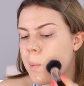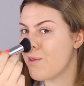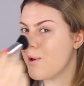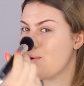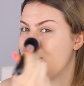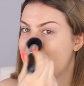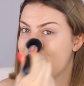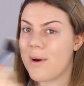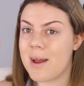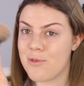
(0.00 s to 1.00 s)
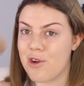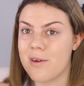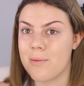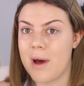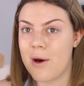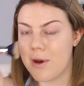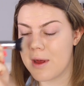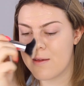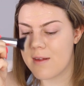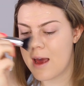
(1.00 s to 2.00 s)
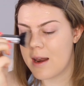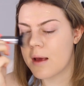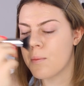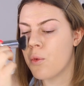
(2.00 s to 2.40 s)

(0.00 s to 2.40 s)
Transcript: So that's what I'm talking about, it's adding